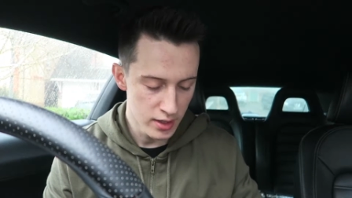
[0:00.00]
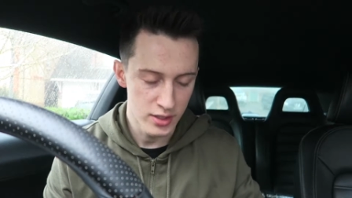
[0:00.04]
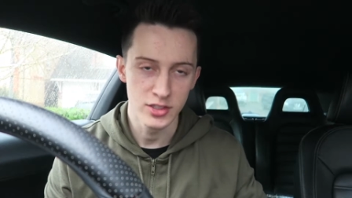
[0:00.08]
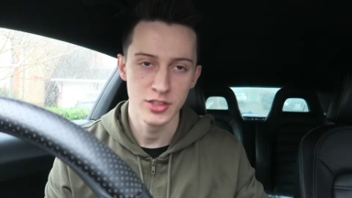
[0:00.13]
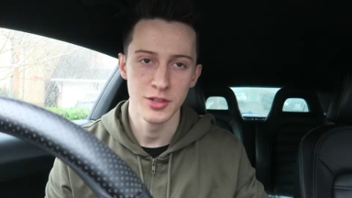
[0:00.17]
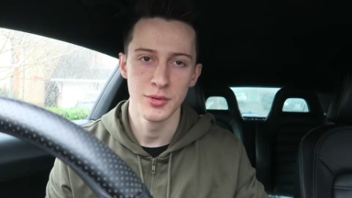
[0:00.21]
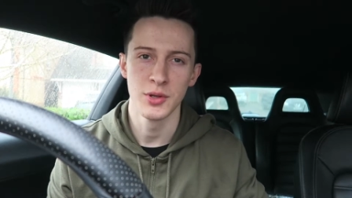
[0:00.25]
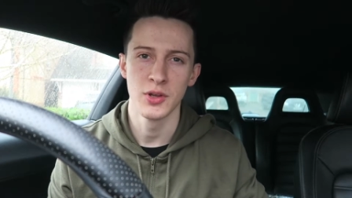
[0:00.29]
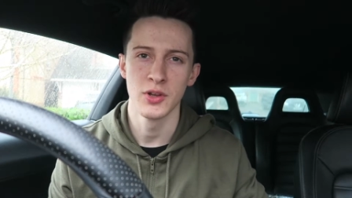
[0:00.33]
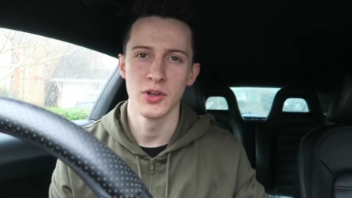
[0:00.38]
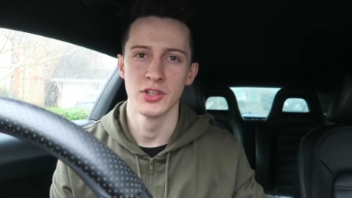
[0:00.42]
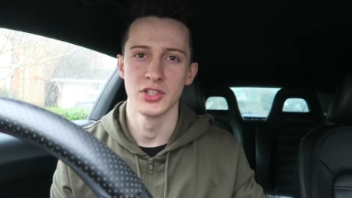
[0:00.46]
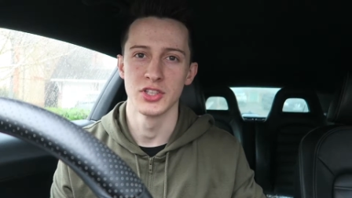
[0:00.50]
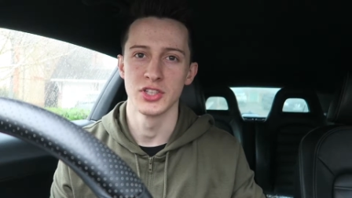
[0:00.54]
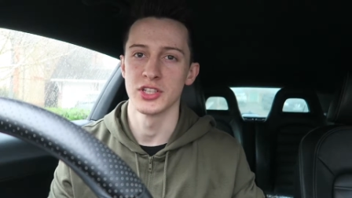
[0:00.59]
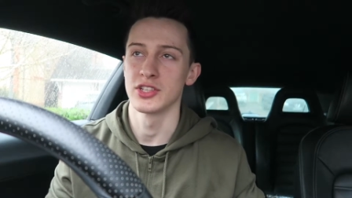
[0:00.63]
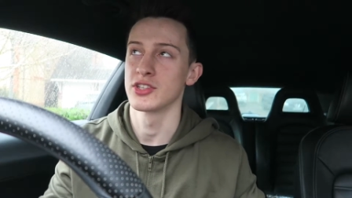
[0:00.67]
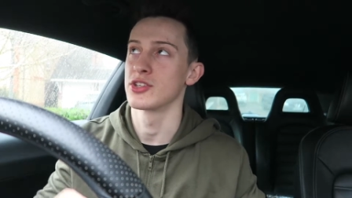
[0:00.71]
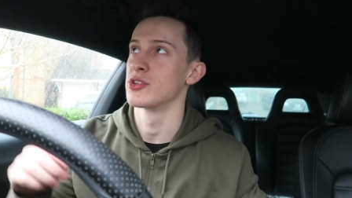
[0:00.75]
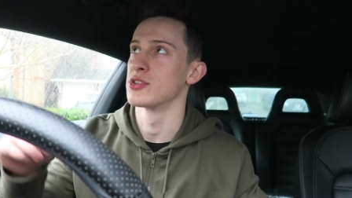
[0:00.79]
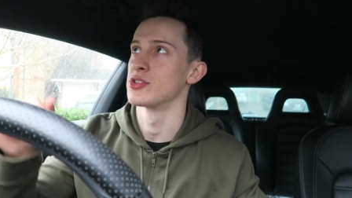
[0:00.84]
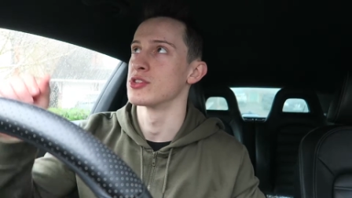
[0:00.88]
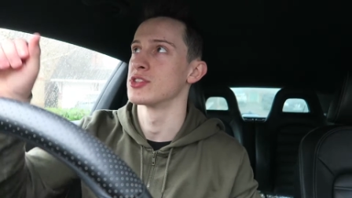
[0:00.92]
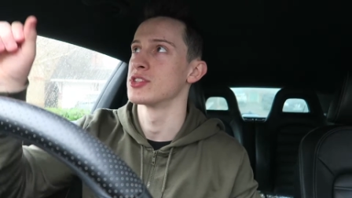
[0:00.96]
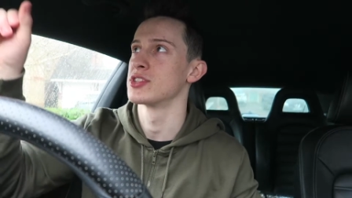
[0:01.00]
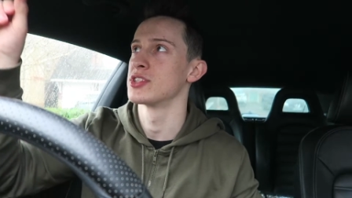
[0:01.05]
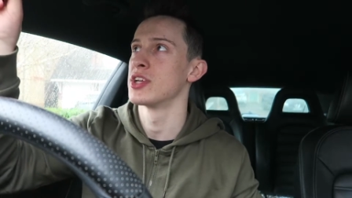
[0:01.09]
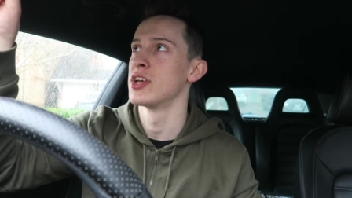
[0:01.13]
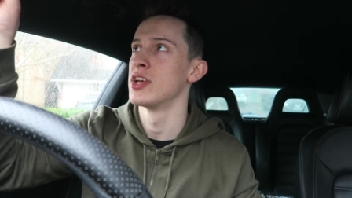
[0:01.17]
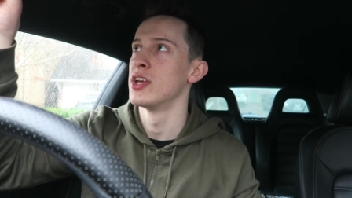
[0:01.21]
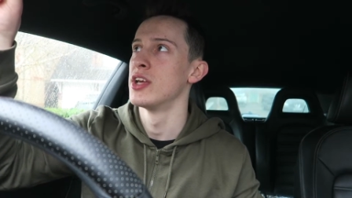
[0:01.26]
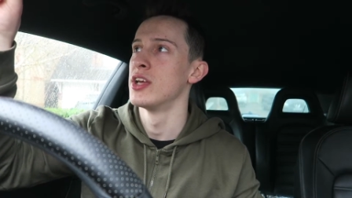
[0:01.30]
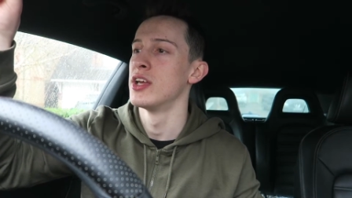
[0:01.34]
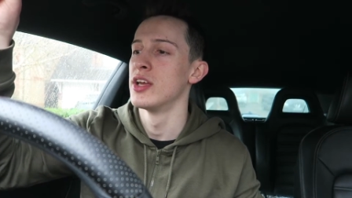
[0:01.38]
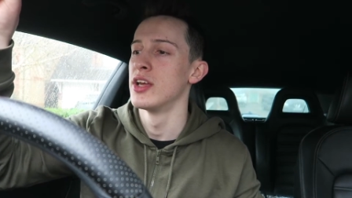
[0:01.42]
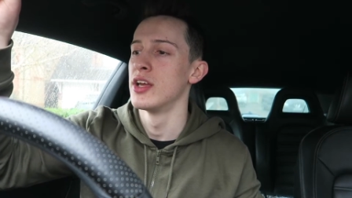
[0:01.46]
to be honest, just because
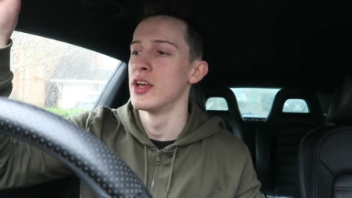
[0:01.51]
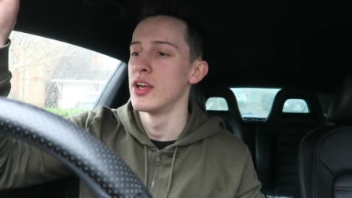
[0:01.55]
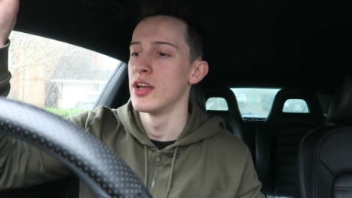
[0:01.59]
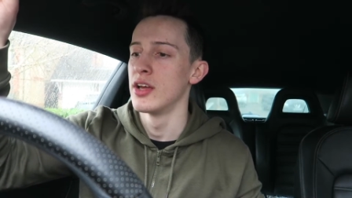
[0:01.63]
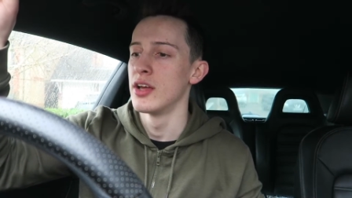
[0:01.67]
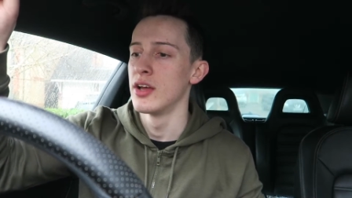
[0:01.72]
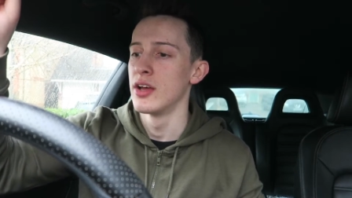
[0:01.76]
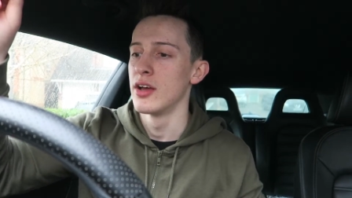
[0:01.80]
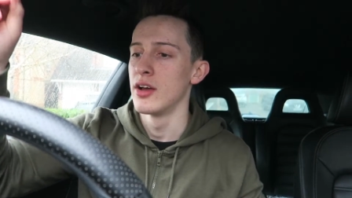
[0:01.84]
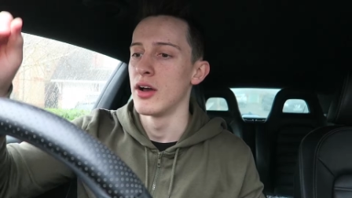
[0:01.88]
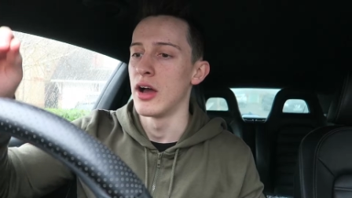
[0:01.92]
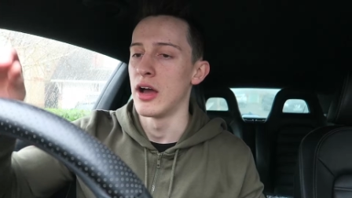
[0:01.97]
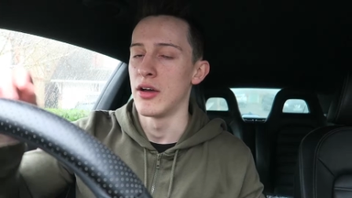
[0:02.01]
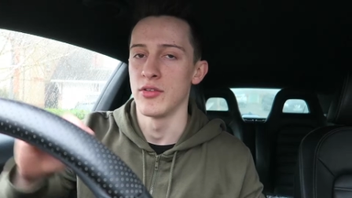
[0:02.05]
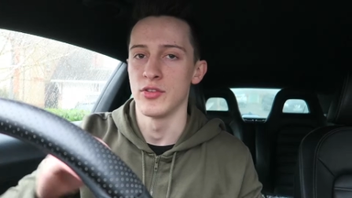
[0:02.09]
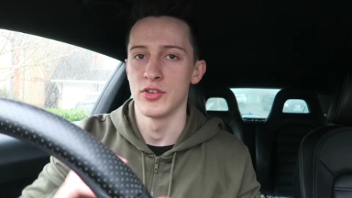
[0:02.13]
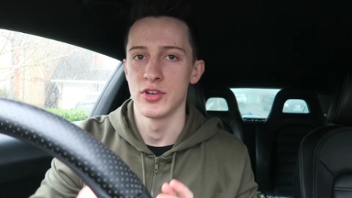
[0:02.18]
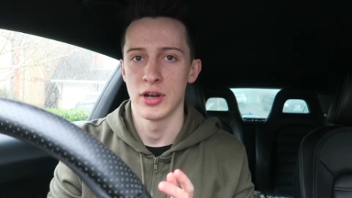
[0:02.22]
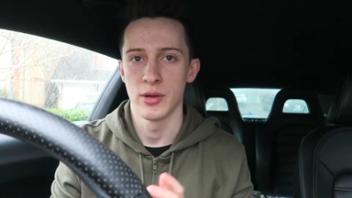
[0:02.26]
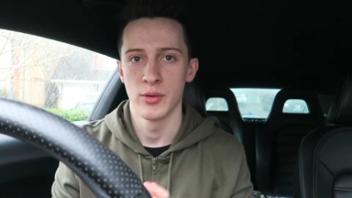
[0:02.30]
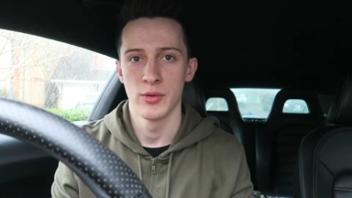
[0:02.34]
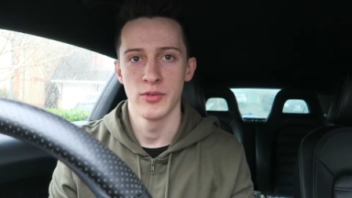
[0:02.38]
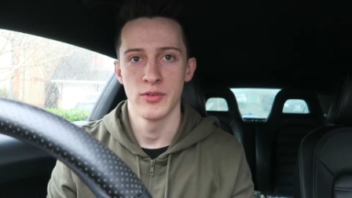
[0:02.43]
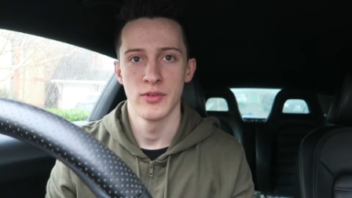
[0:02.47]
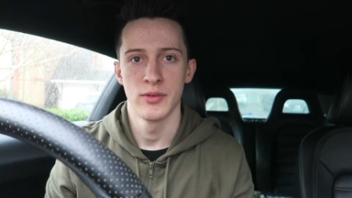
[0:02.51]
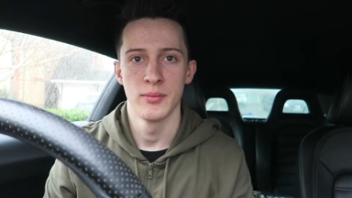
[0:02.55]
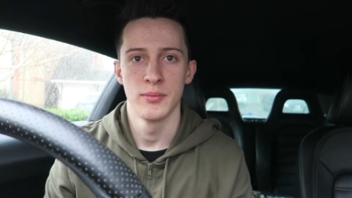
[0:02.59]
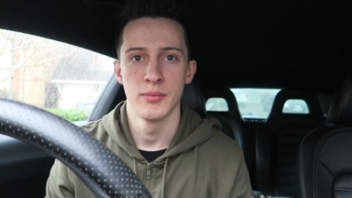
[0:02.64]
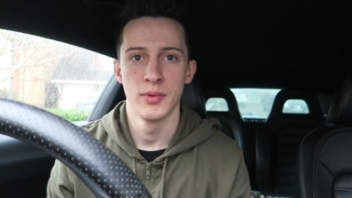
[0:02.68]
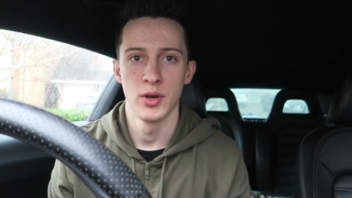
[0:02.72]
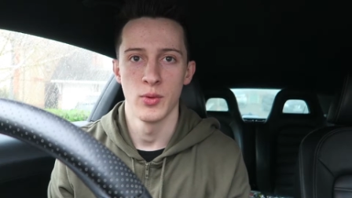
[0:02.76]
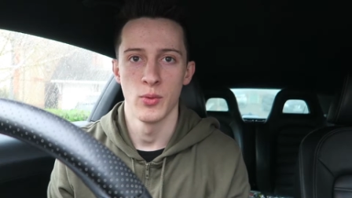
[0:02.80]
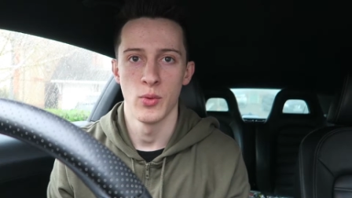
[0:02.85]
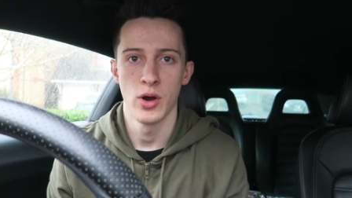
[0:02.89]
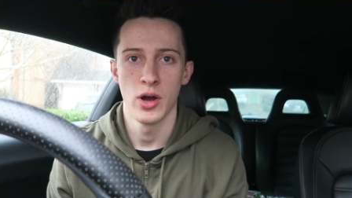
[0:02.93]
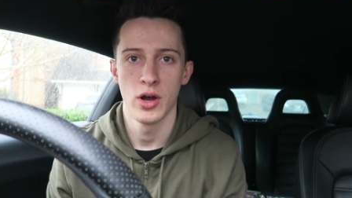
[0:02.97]
I haven't trained with him
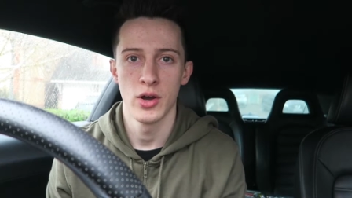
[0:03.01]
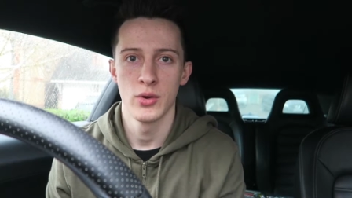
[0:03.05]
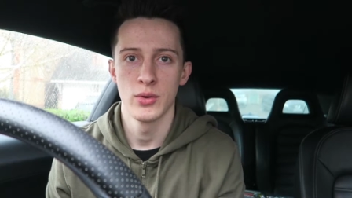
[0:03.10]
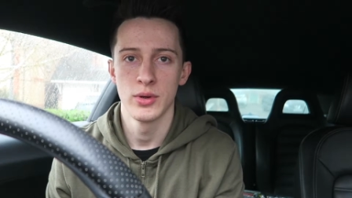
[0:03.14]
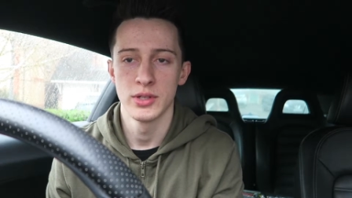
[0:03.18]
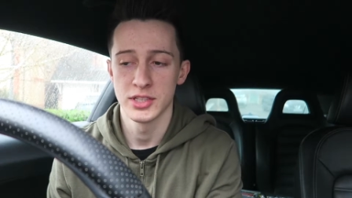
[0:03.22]
in a while,